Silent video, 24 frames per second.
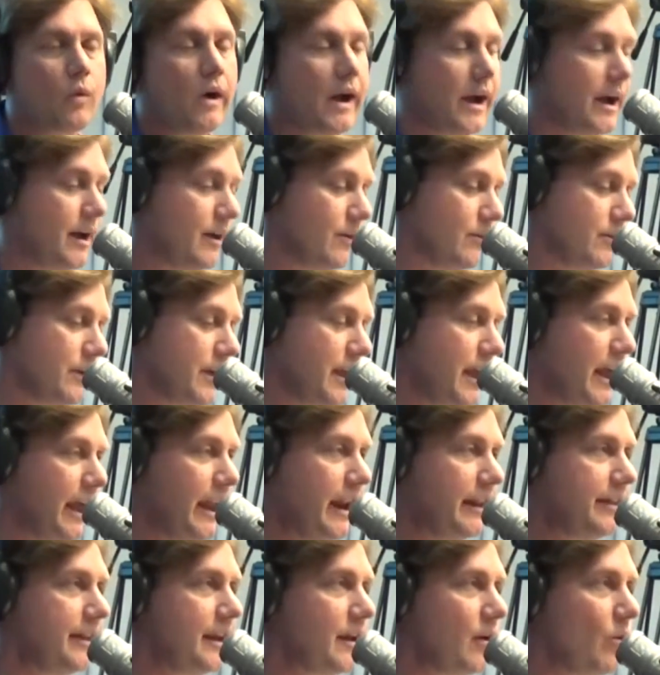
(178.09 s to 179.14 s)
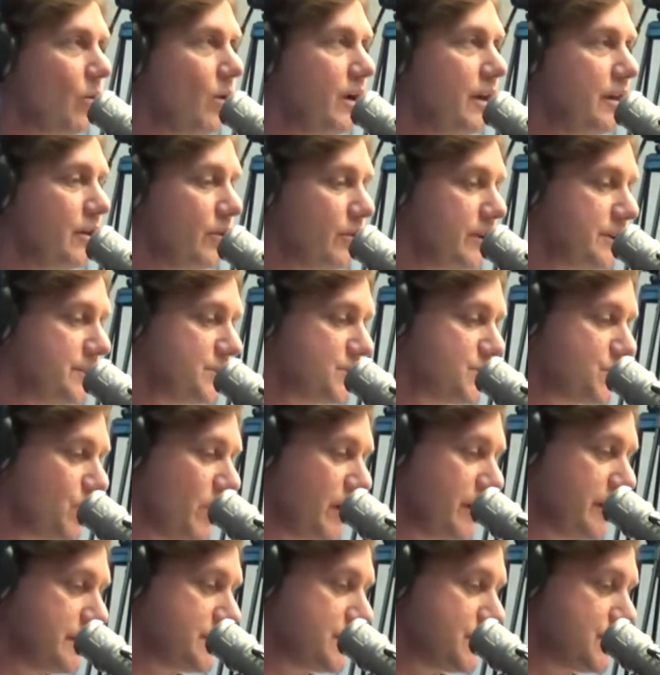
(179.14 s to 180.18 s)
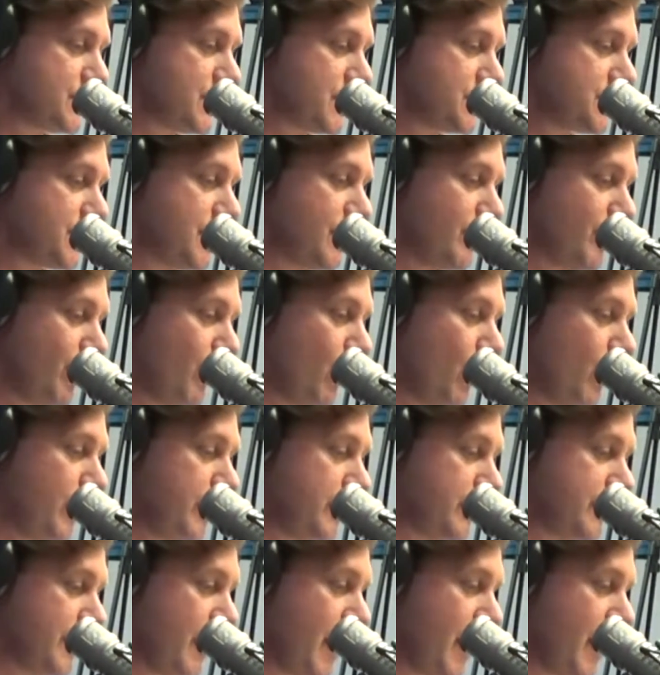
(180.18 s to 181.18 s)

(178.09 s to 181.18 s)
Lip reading: Wow. And I think one of the reasons why this is such an important